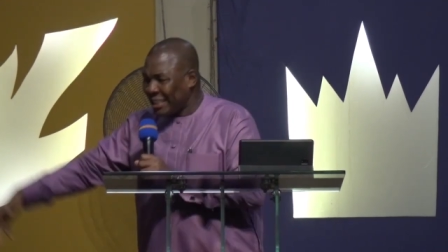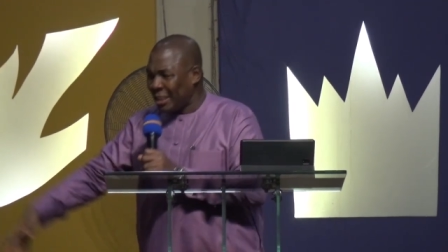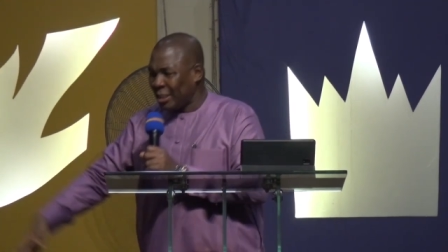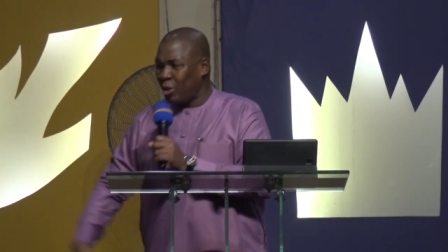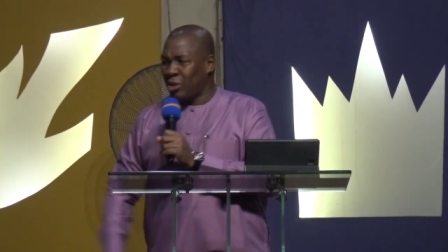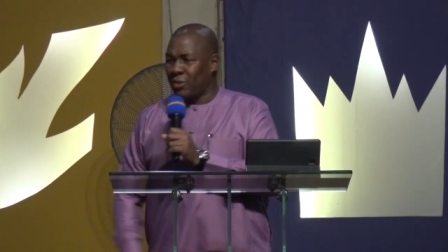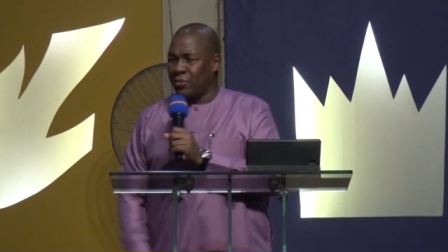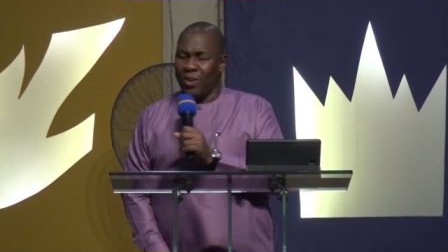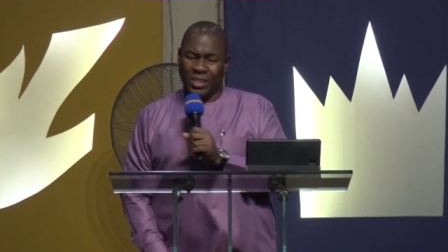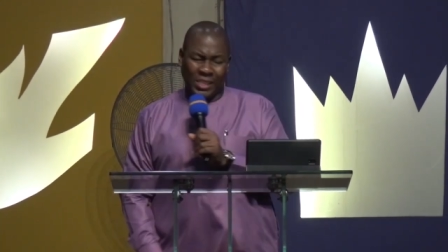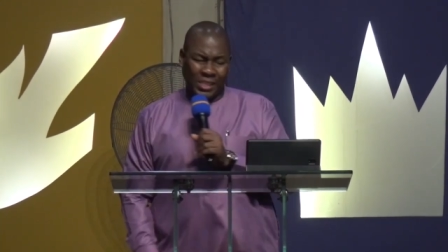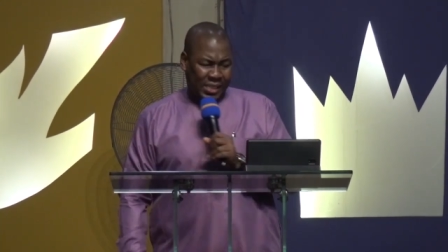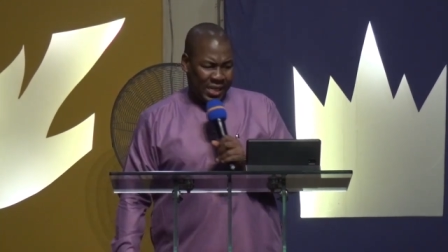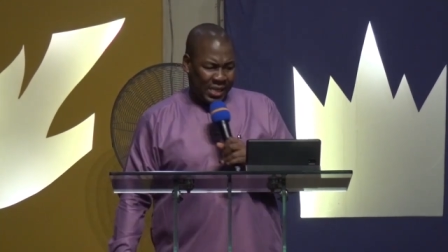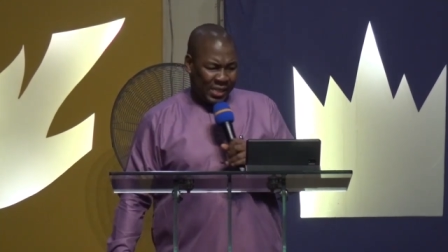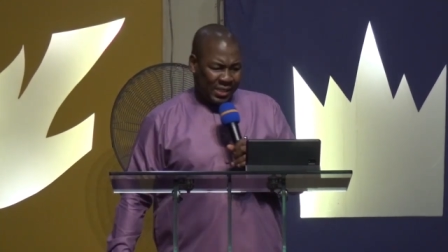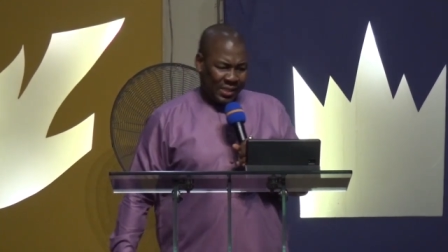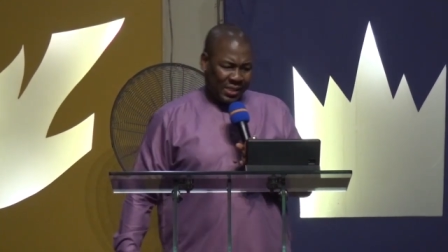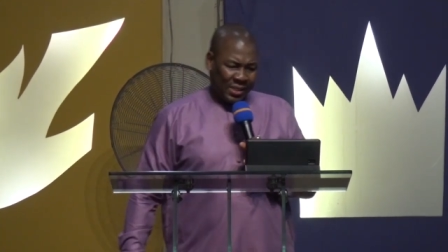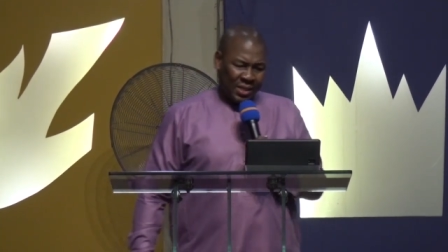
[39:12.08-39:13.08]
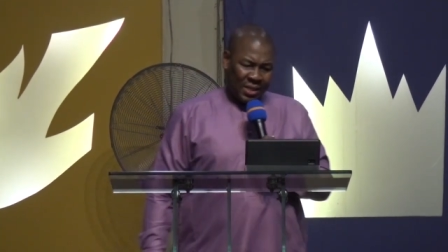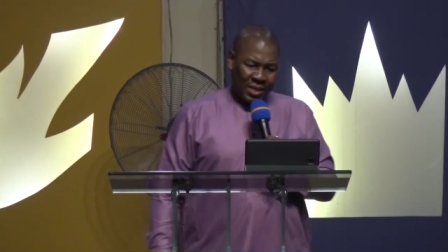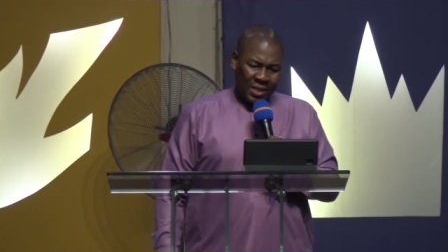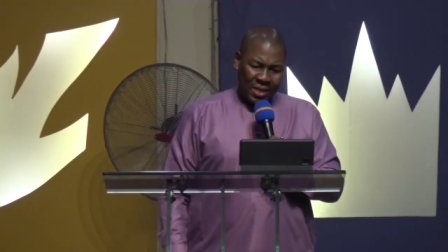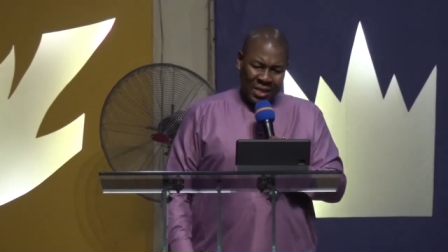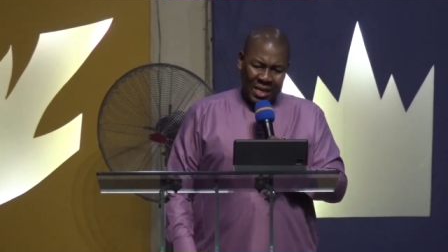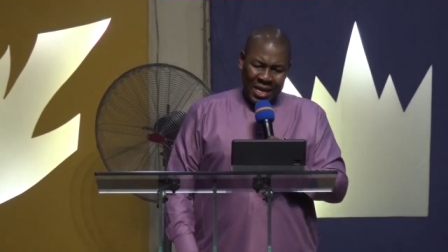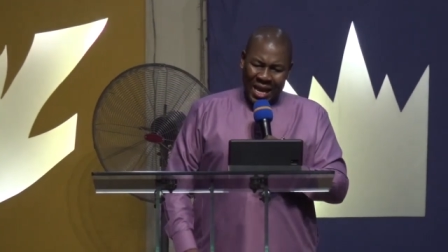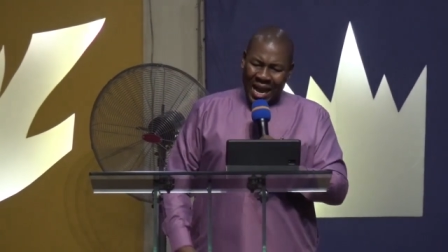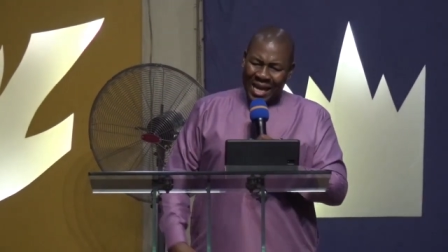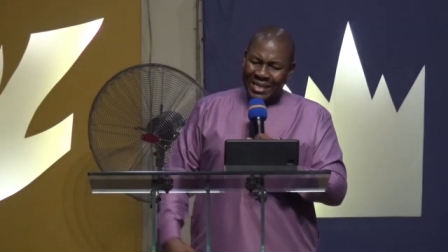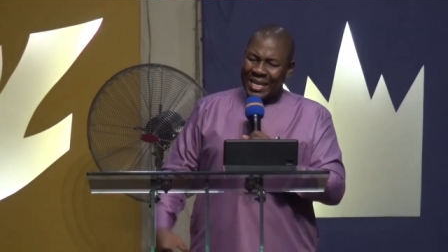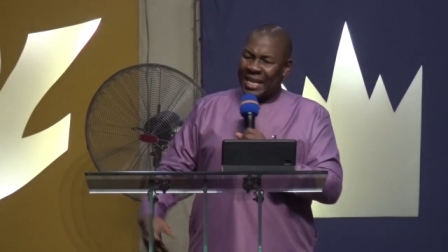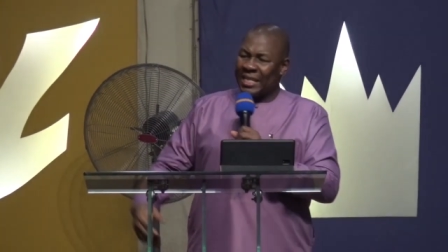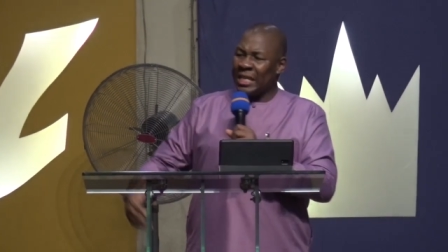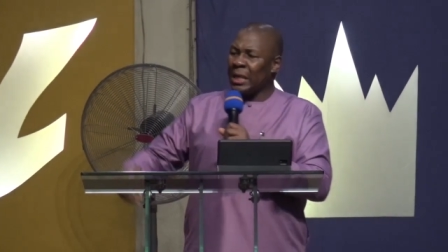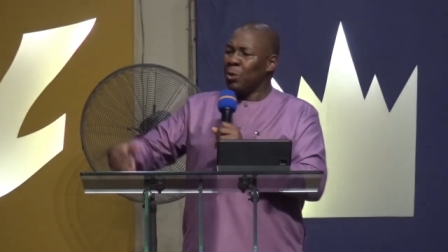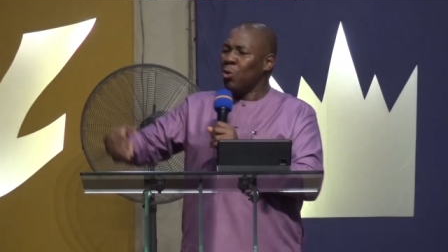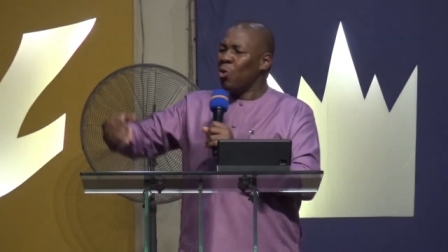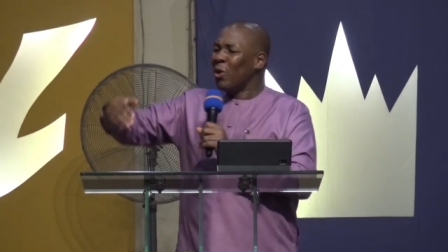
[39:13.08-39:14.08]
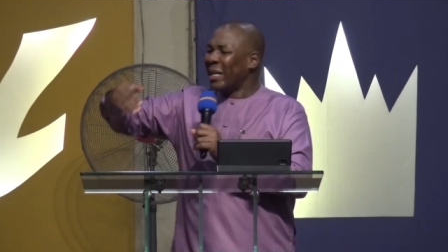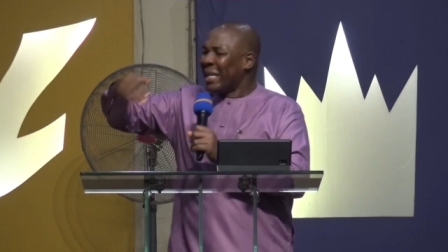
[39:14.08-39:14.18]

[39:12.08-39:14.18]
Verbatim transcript: in those 40 days. And that he will